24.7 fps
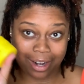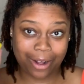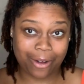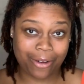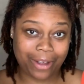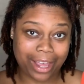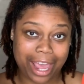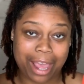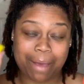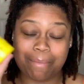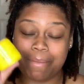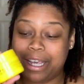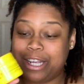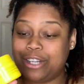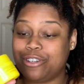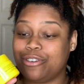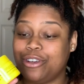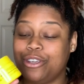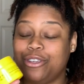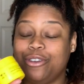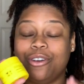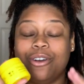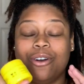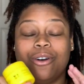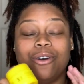okay? Make sure
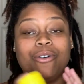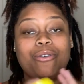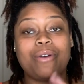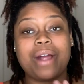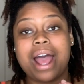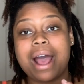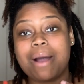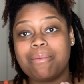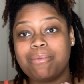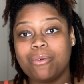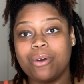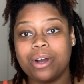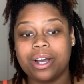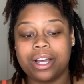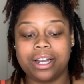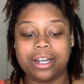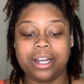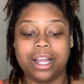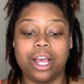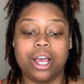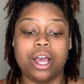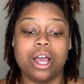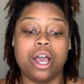you go grab one.